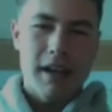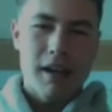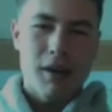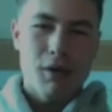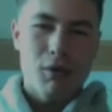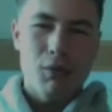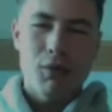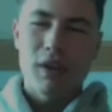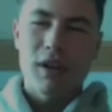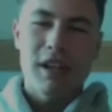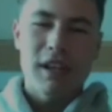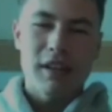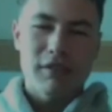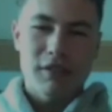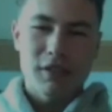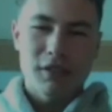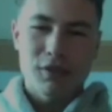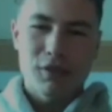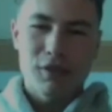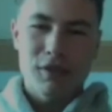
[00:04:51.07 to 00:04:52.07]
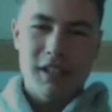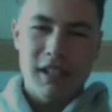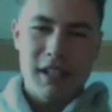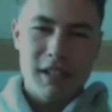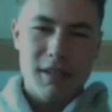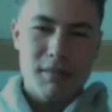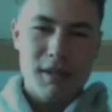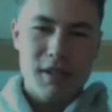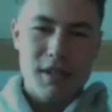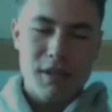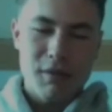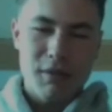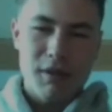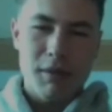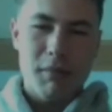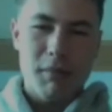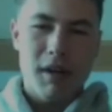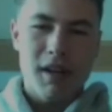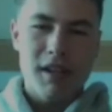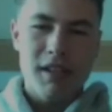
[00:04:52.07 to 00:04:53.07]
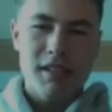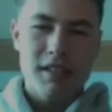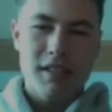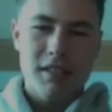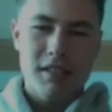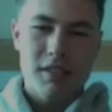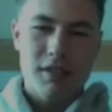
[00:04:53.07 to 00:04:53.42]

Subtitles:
what you have to do, especially with the mask.